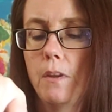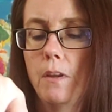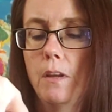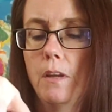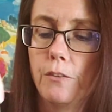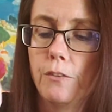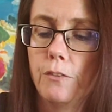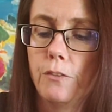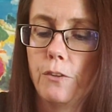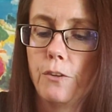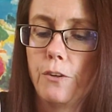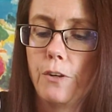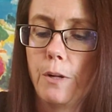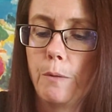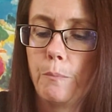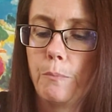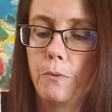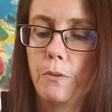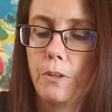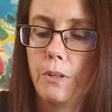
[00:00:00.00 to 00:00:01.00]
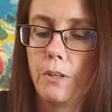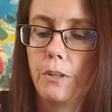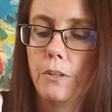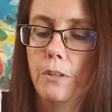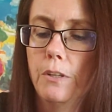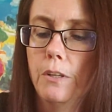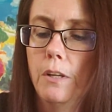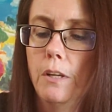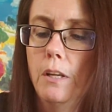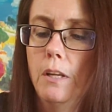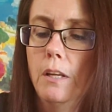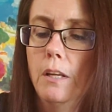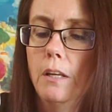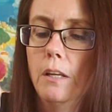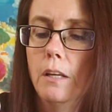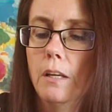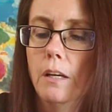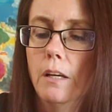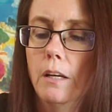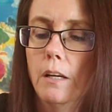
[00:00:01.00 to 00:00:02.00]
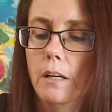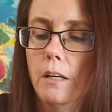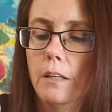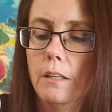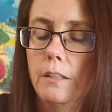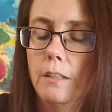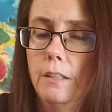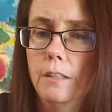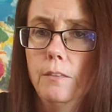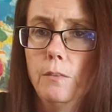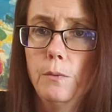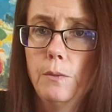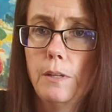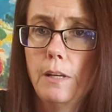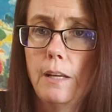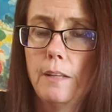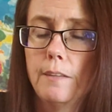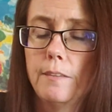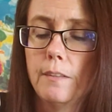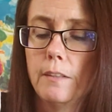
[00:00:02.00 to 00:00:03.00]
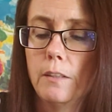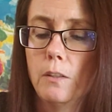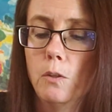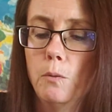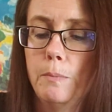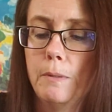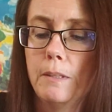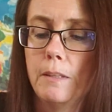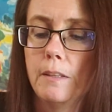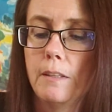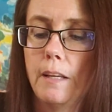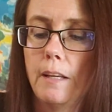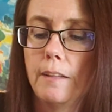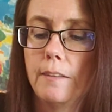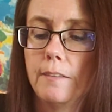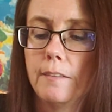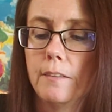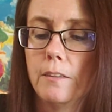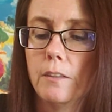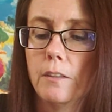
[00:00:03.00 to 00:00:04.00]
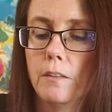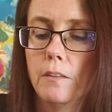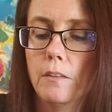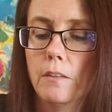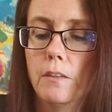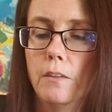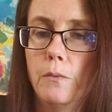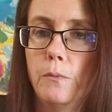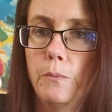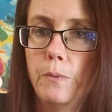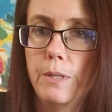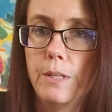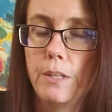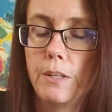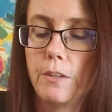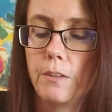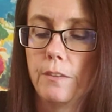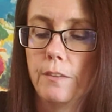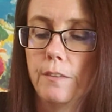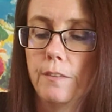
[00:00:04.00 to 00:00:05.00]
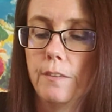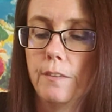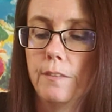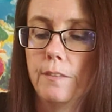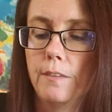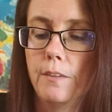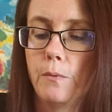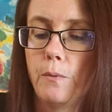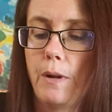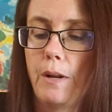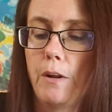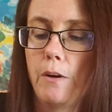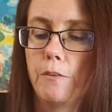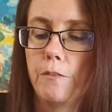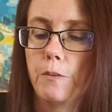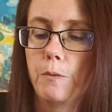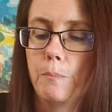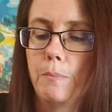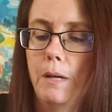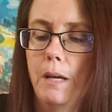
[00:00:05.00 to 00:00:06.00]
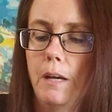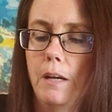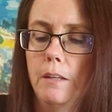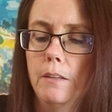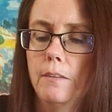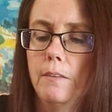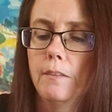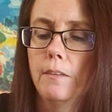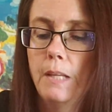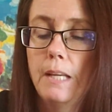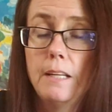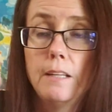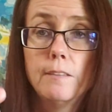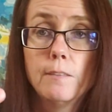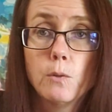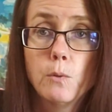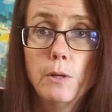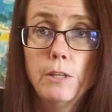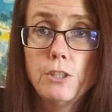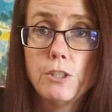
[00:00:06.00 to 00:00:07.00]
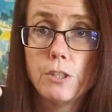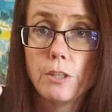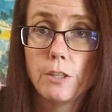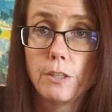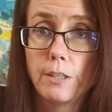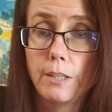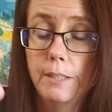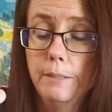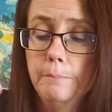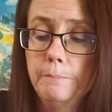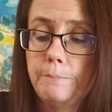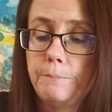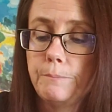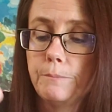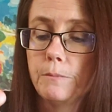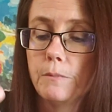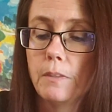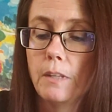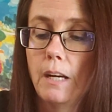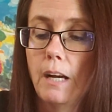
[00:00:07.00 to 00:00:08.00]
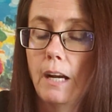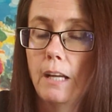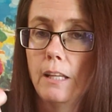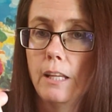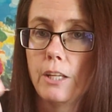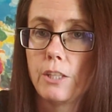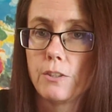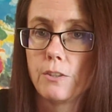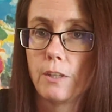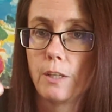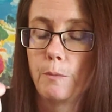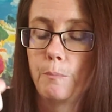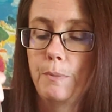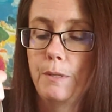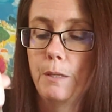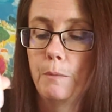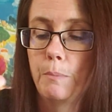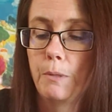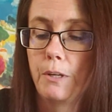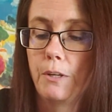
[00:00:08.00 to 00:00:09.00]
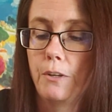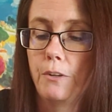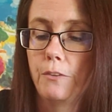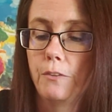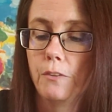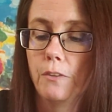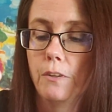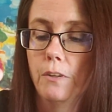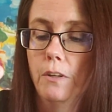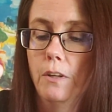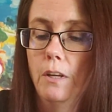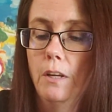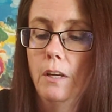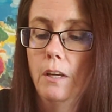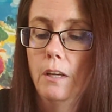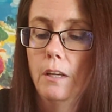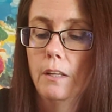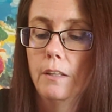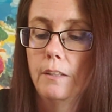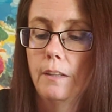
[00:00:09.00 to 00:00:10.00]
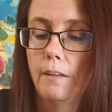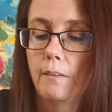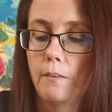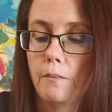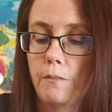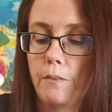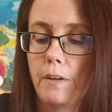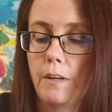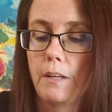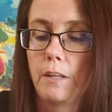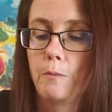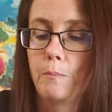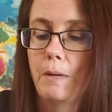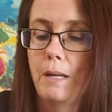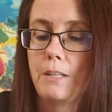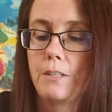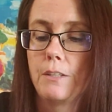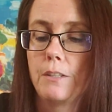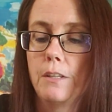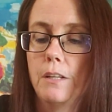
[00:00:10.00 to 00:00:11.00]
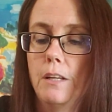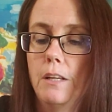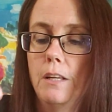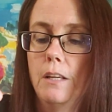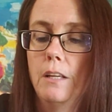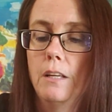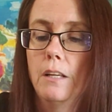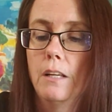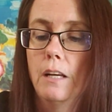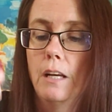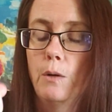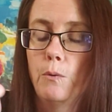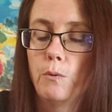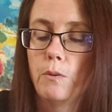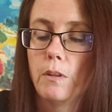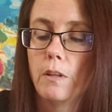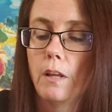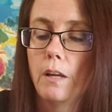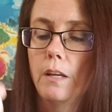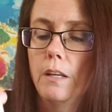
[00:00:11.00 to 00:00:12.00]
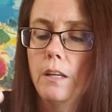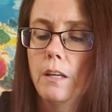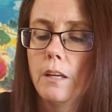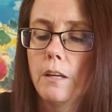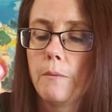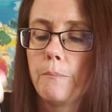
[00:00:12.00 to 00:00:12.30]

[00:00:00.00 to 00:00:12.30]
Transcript: Stir it up really good. This one has a little bit less runny consistency right off the bat, and it's quite chunky. I like chunky peanut butter, so that's something I can imagine I would like.